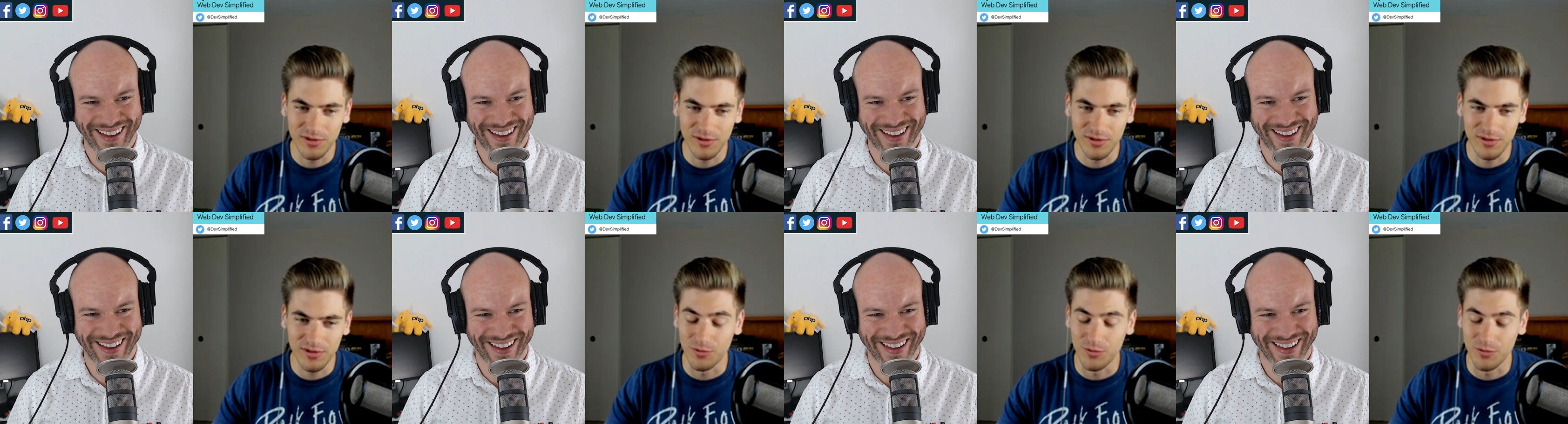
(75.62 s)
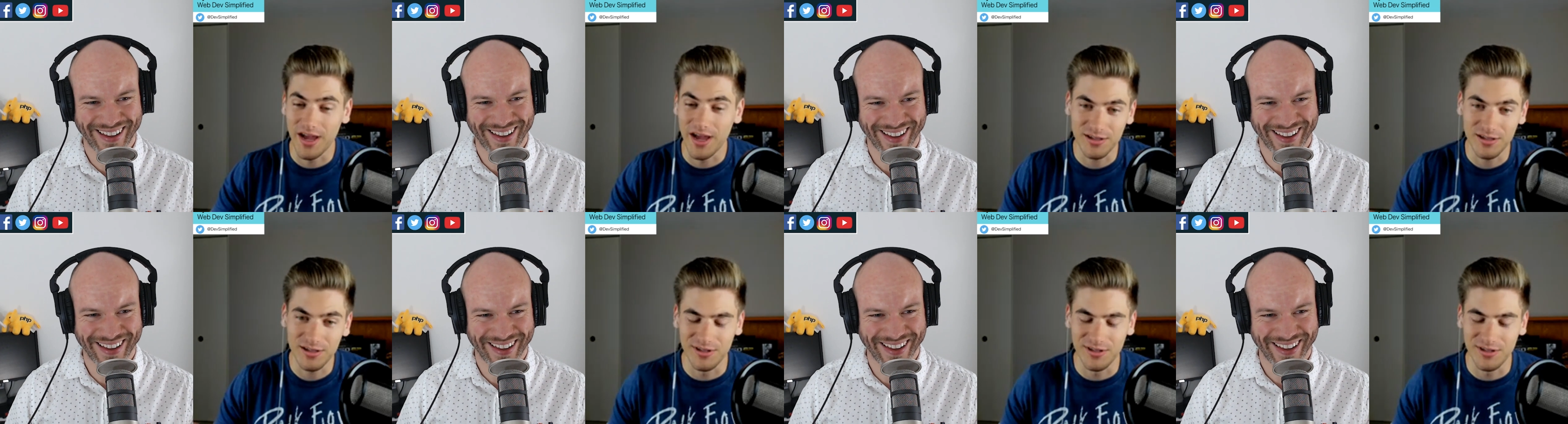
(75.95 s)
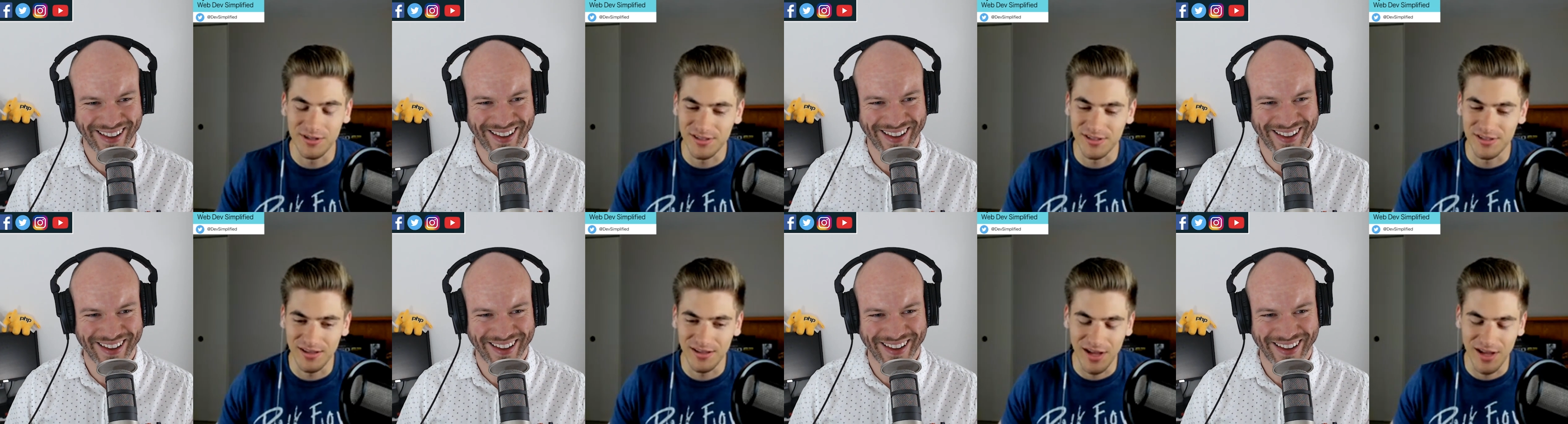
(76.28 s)
Speaker 1: React
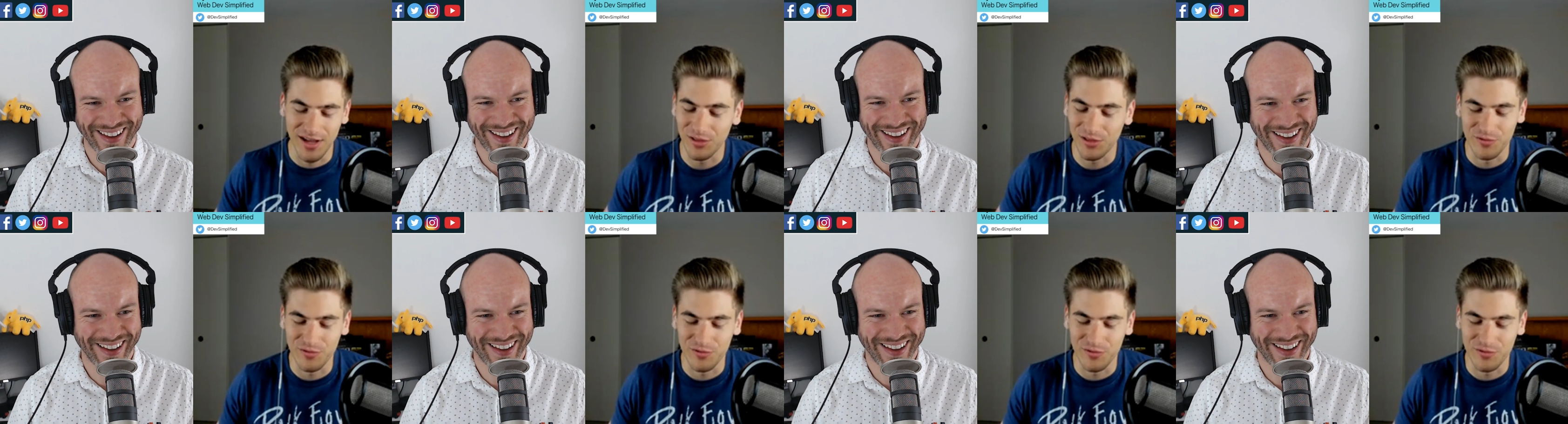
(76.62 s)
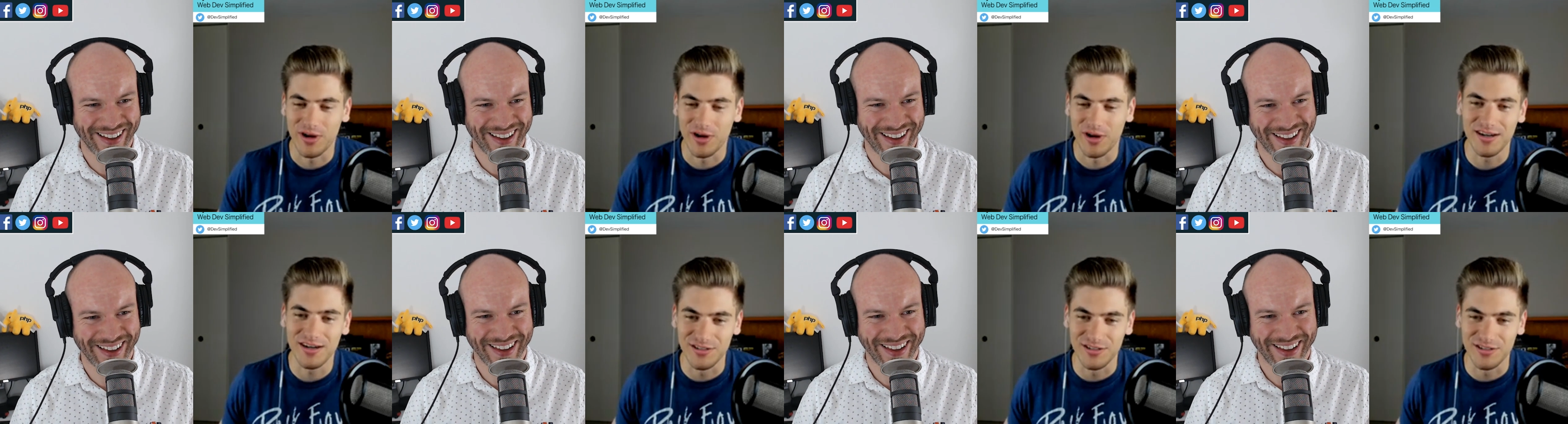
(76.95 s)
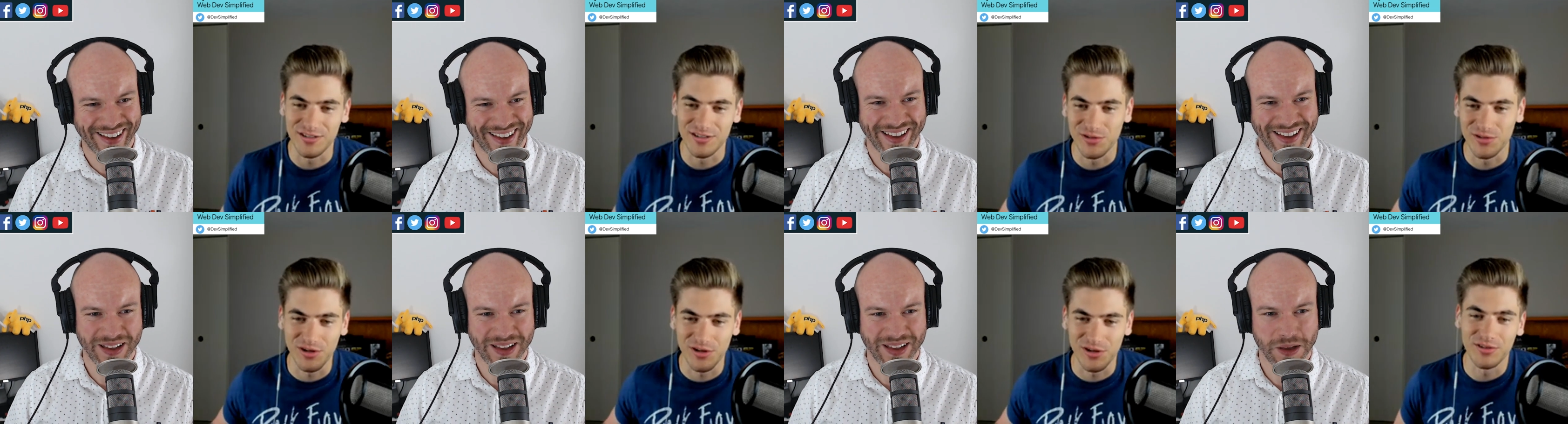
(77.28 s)
because I, I love
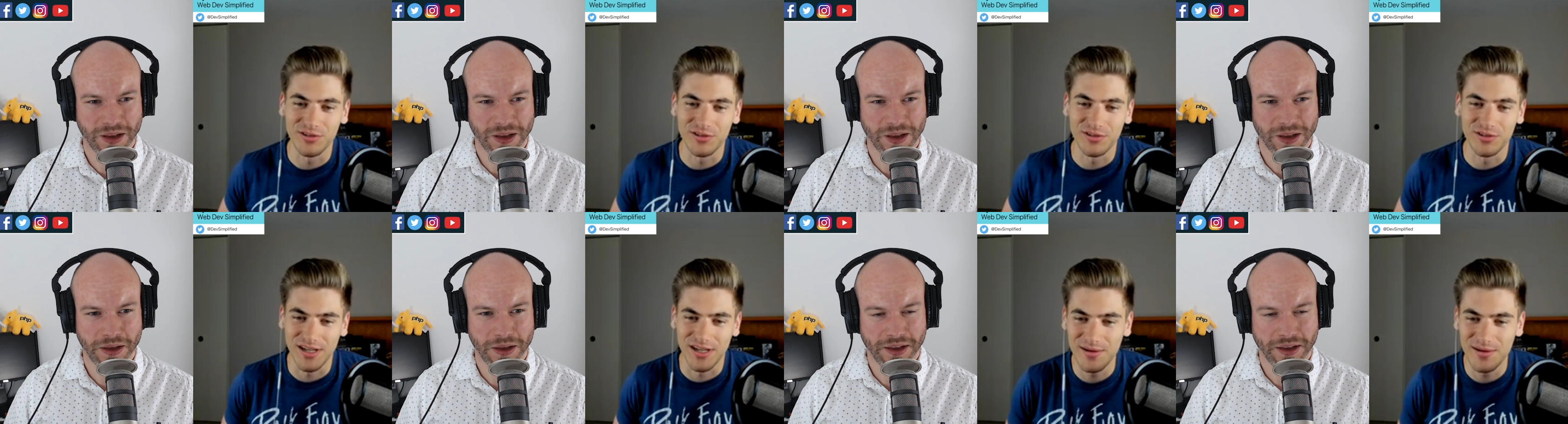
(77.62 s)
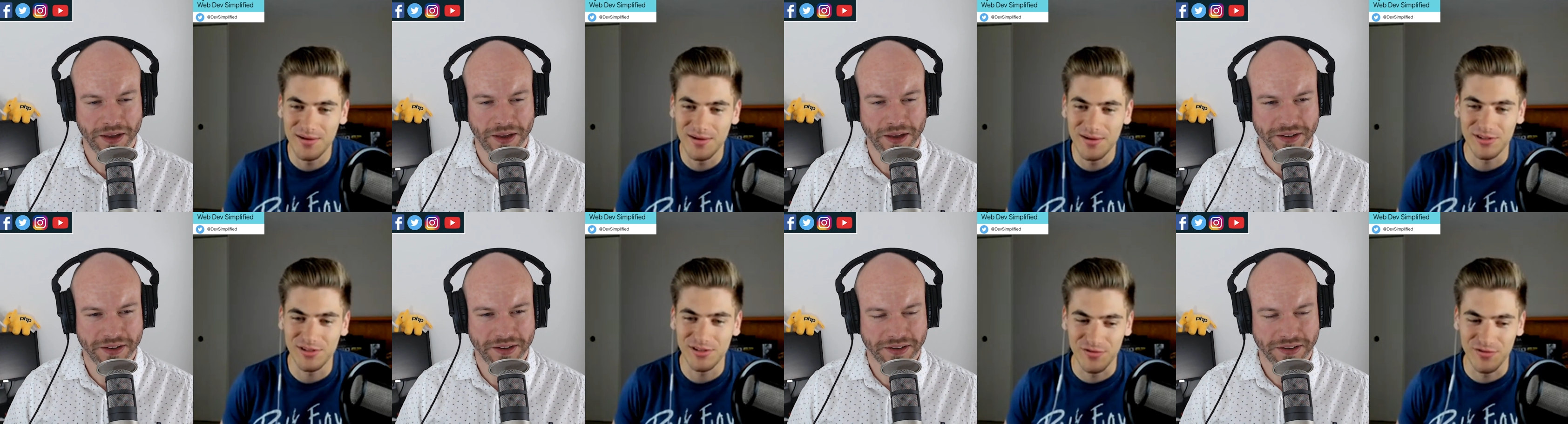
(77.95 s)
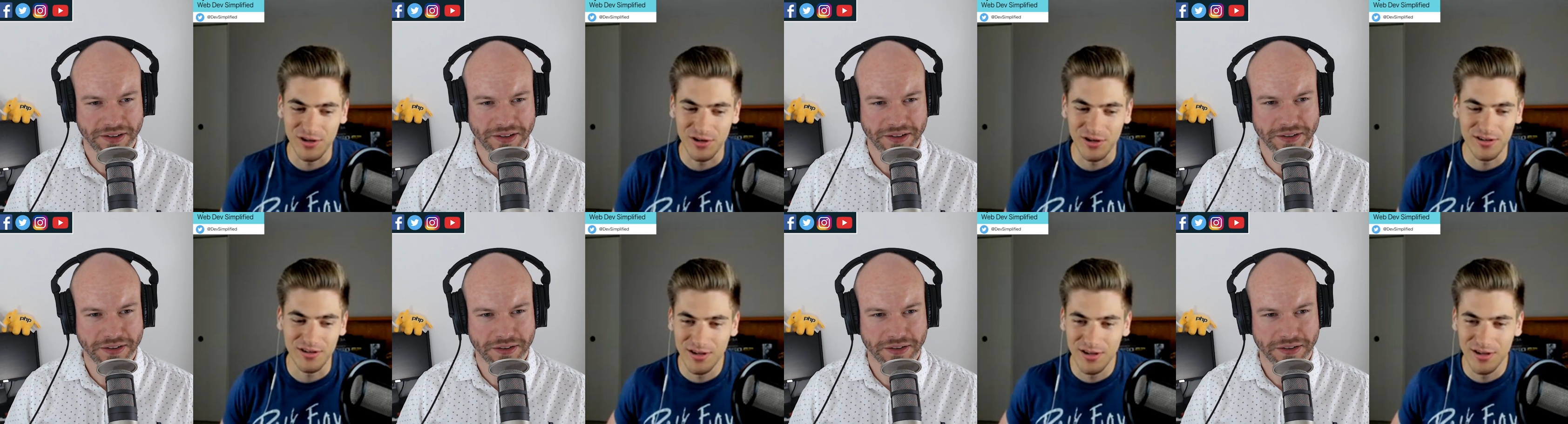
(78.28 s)
React and use it all the time. So I
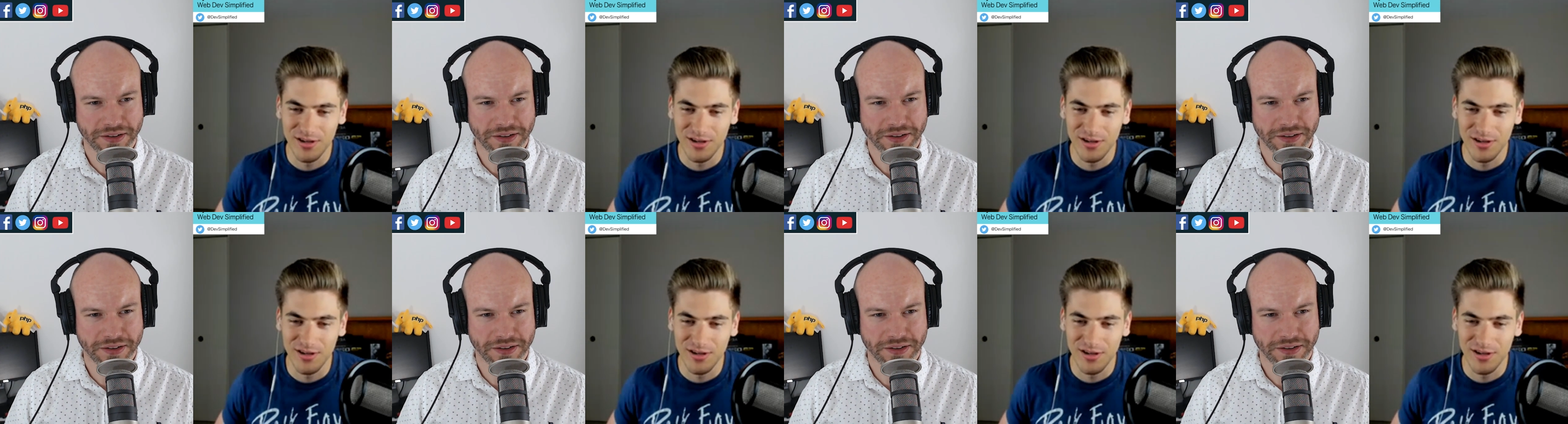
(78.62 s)
figured,